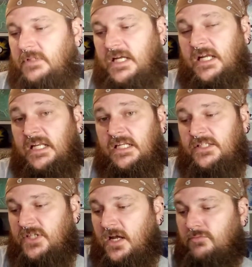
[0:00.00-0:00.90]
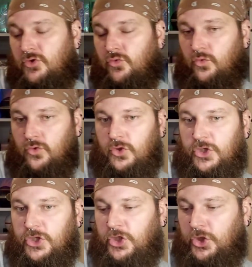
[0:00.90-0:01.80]
ain't even stopped
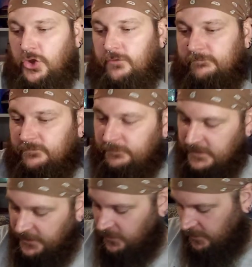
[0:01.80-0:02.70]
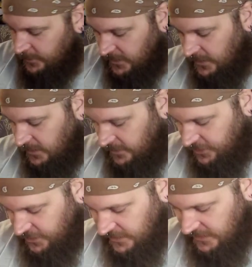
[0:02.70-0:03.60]
recording yet. I know I'm gonna cut all
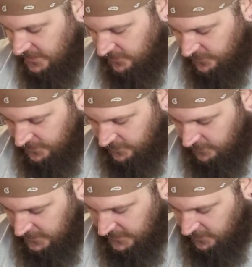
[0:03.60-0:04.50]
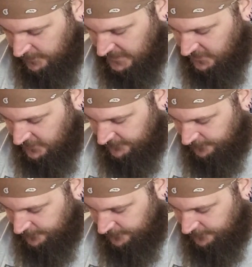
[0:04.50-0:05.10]
this shit out, so it really don't matter.